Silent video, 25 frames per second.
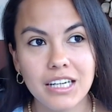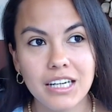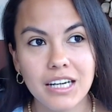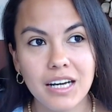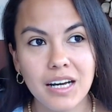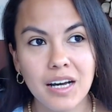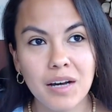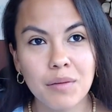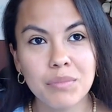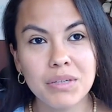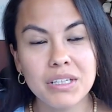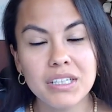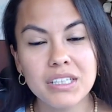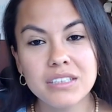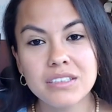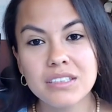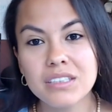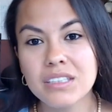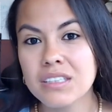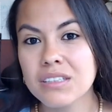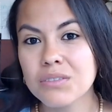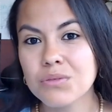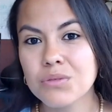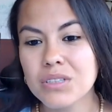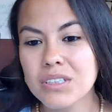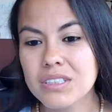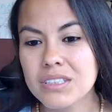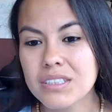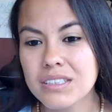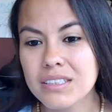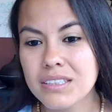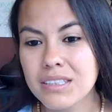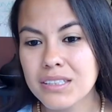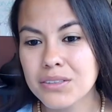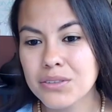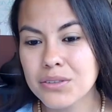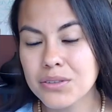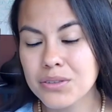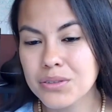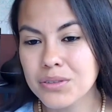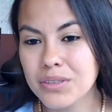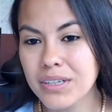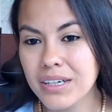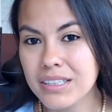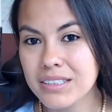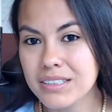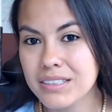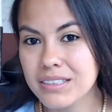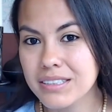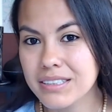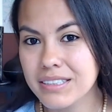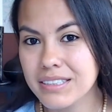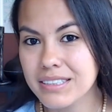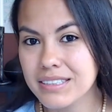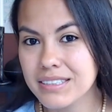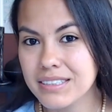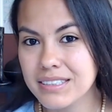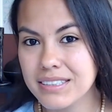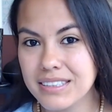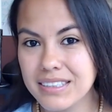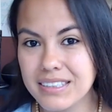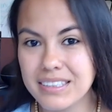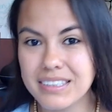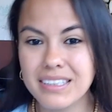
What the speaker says: I mean, it wasn't that you could actually see